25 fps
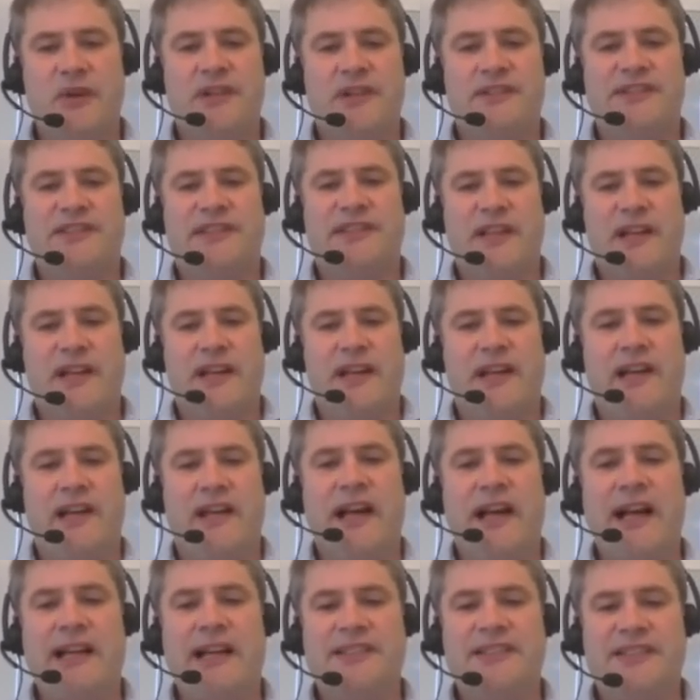And so what you're
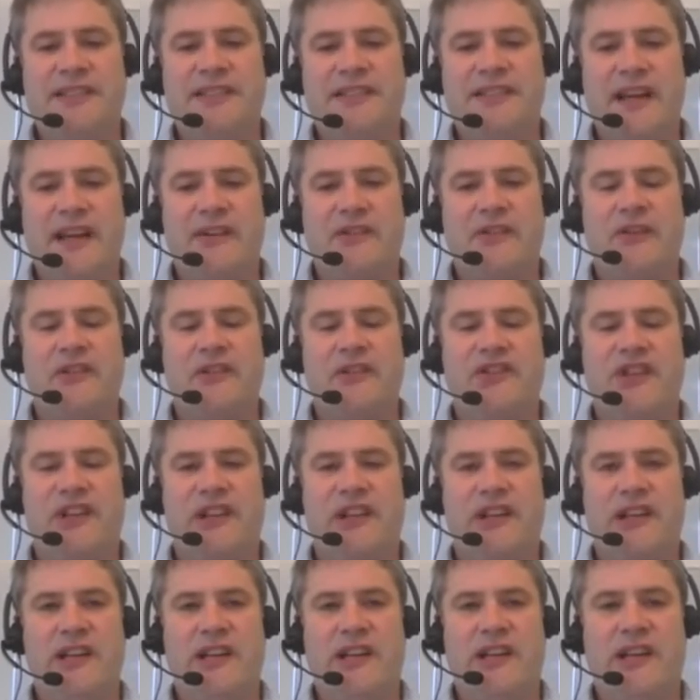seeing as the
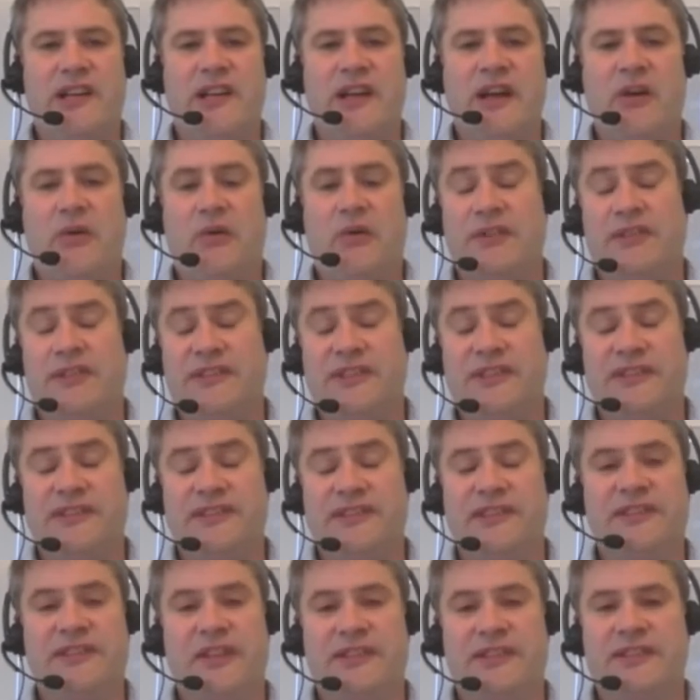technology, oh,
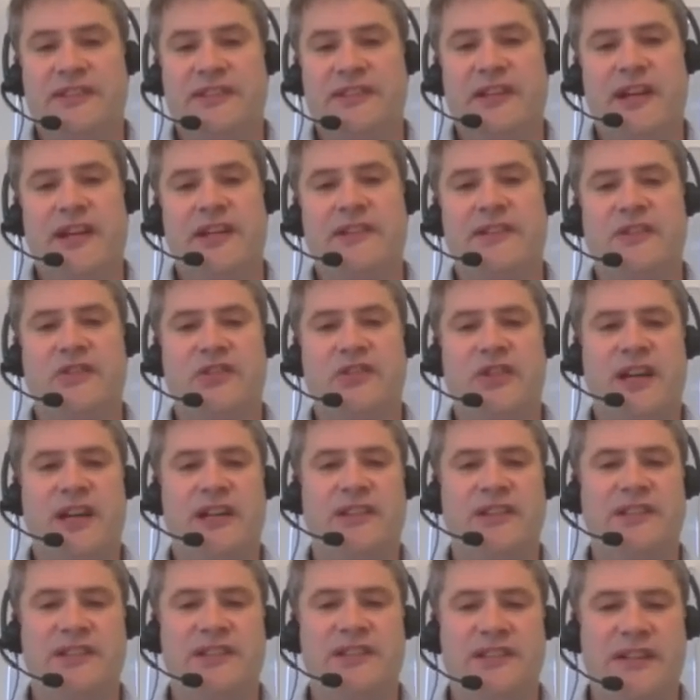so as the data
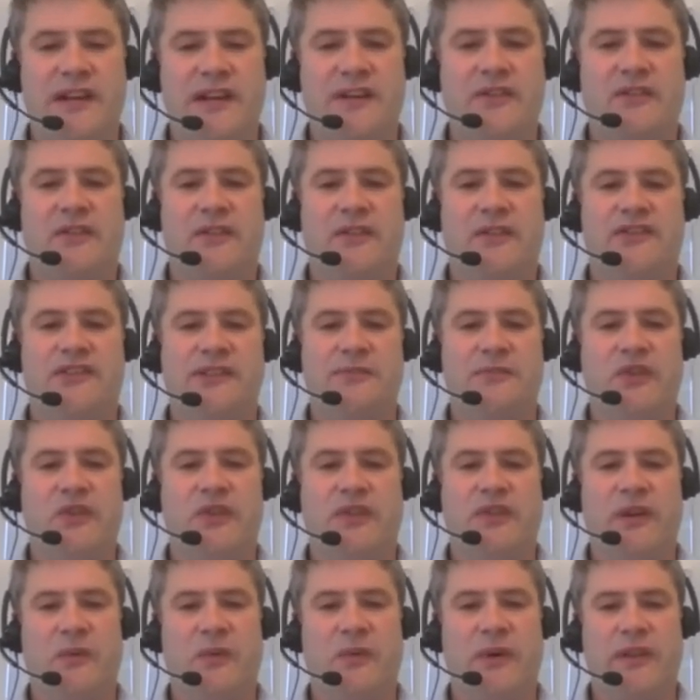changes, the technology
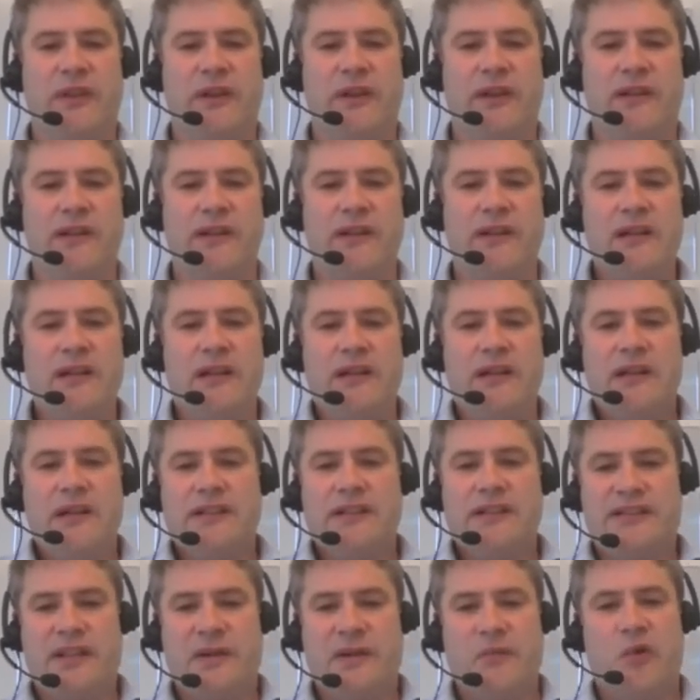is moving with it.
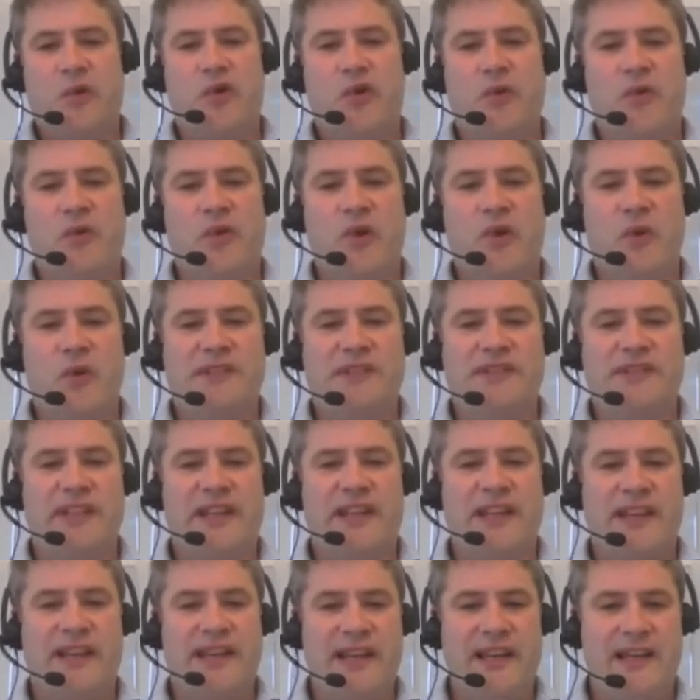So more and more
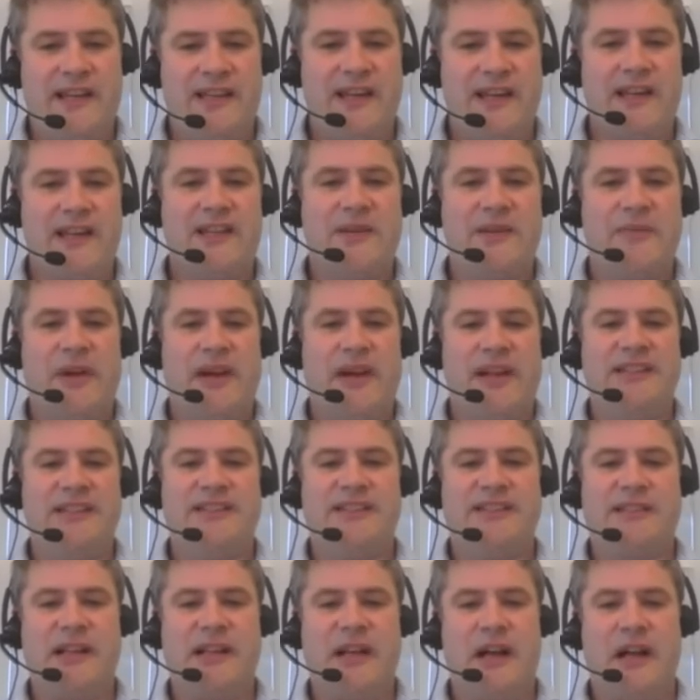we're seeing the
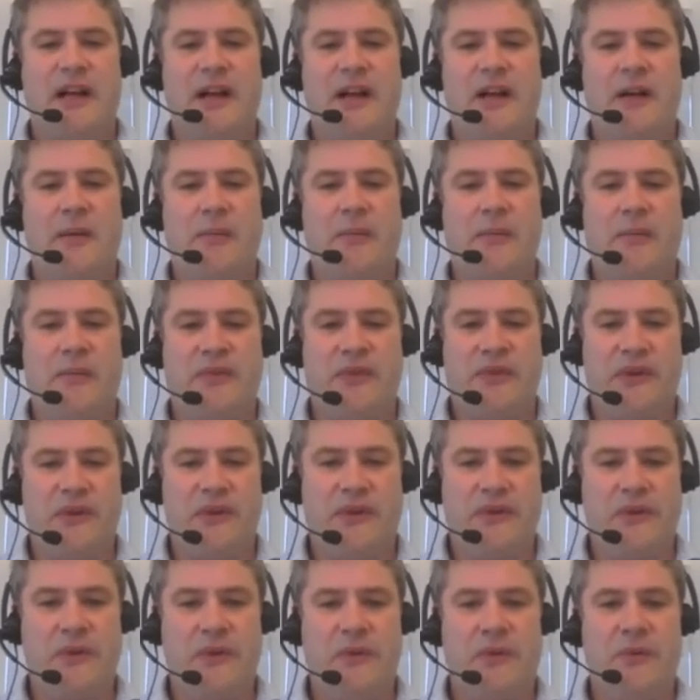in-database
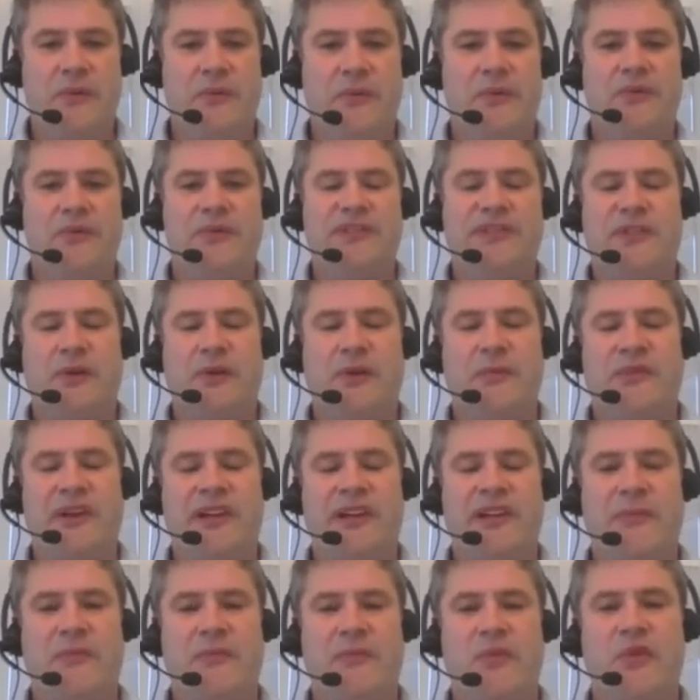um, to
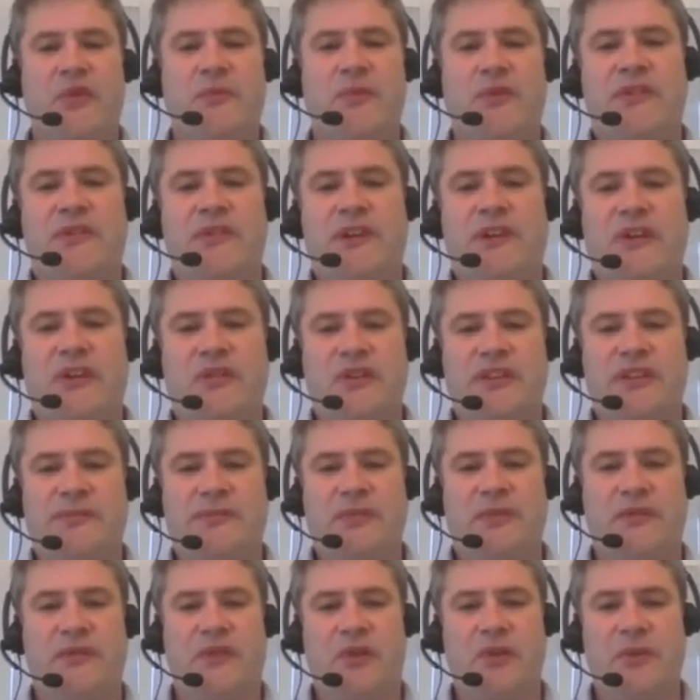stop data movement,
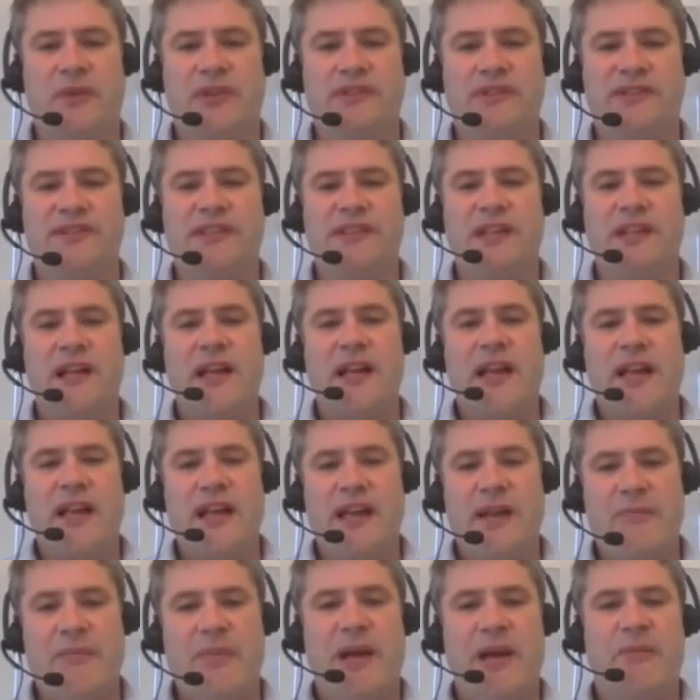increase performance.
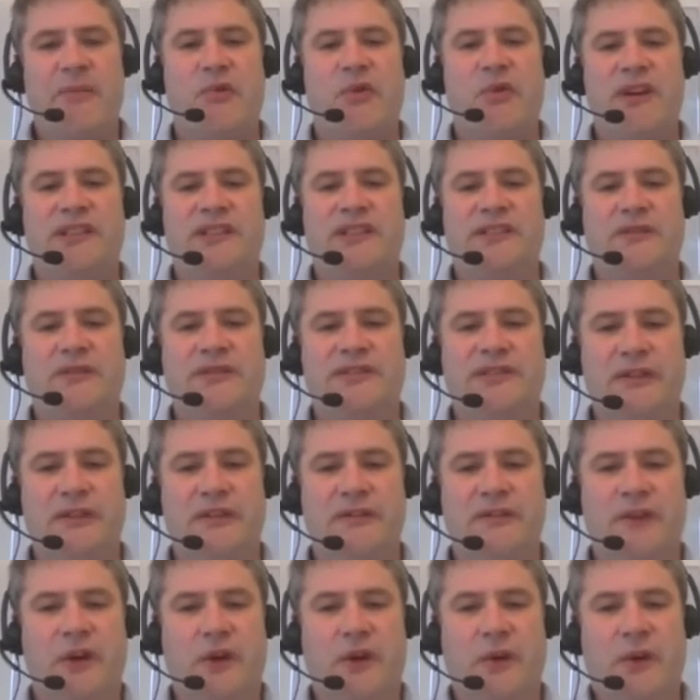In-memory is
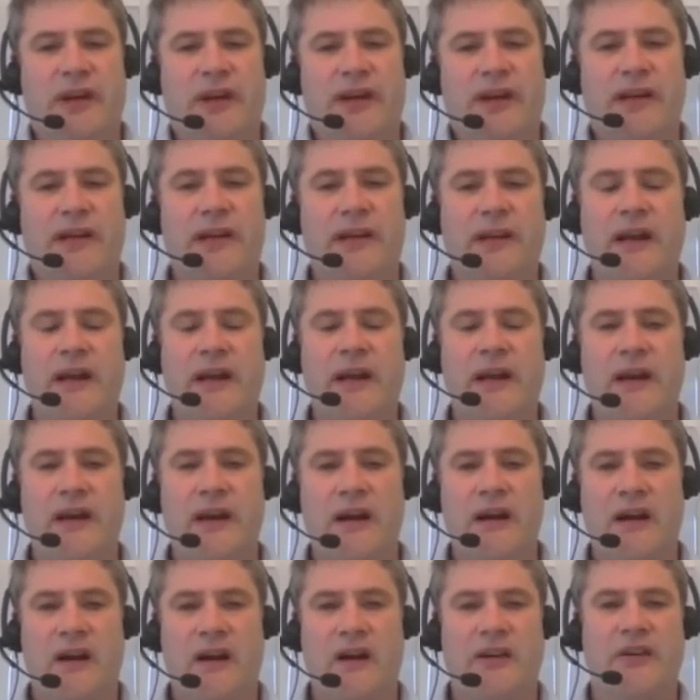also following
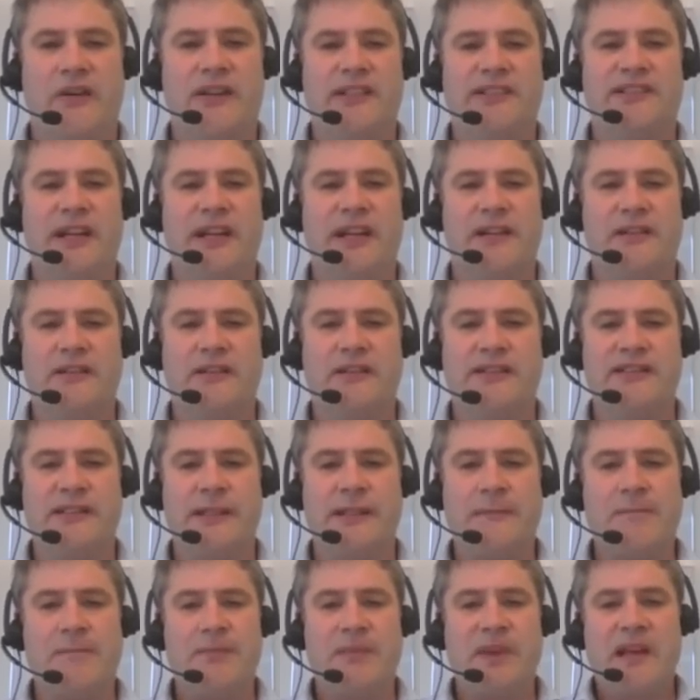uh, hard on its
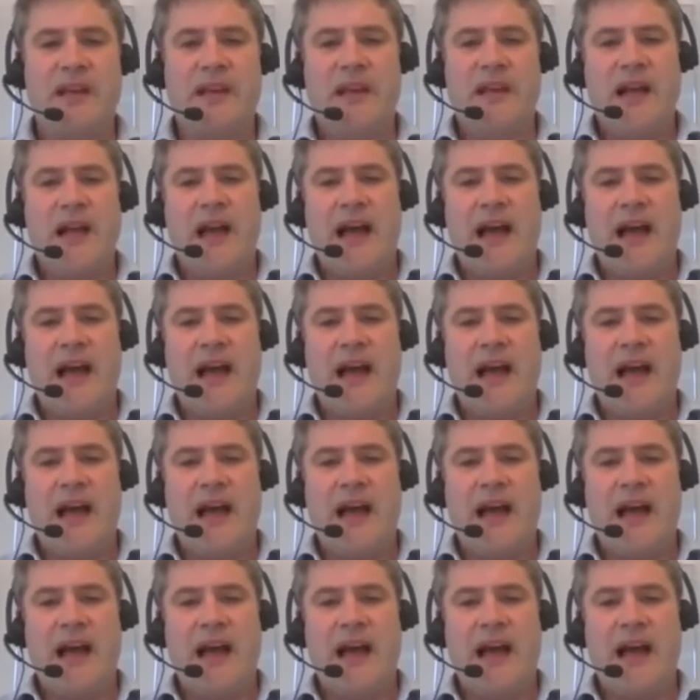heels.